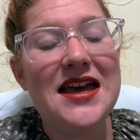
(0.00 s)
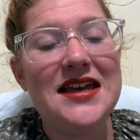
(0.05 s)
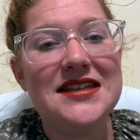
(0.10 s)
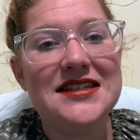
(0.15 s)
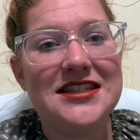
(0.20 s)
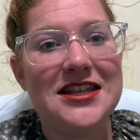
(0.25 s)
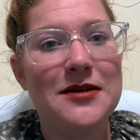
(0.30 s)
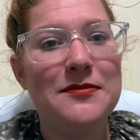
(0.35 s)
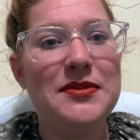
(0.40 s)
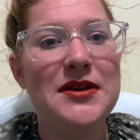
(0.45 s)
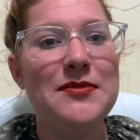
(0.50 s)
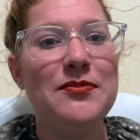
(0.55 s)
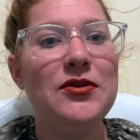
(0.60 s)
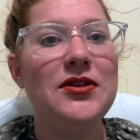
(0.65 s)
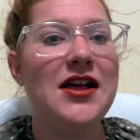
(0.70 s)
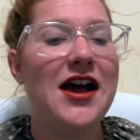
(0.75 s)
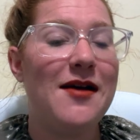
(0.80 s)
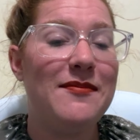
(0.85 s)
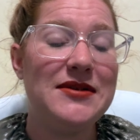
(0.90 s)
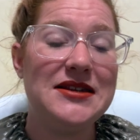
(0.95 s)
Some people
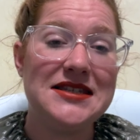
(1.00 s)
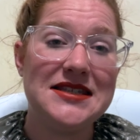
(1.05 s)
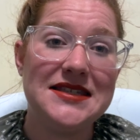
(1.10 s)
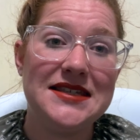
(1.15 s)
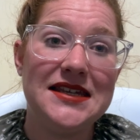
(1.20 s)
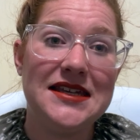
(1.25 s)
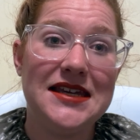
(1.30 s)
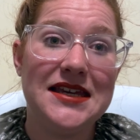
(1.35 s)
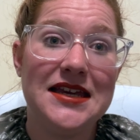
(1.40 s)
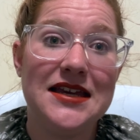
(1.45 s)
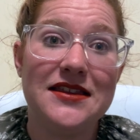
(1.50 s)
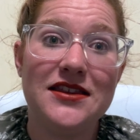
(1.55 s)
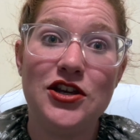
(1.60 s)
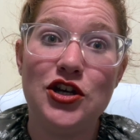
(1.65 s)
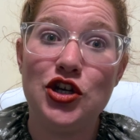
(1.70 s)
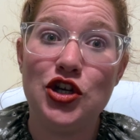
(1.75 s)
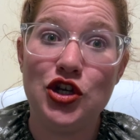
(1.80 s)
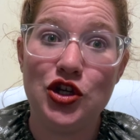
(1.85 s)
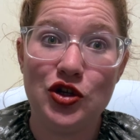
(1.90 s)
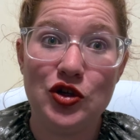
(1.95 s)
have been seeing the
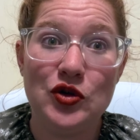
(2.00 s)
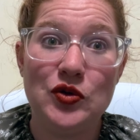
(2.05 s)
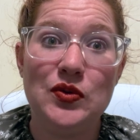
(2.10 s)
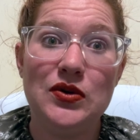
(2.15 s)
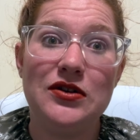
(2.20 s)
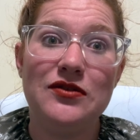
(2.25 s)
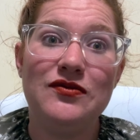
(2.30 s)
new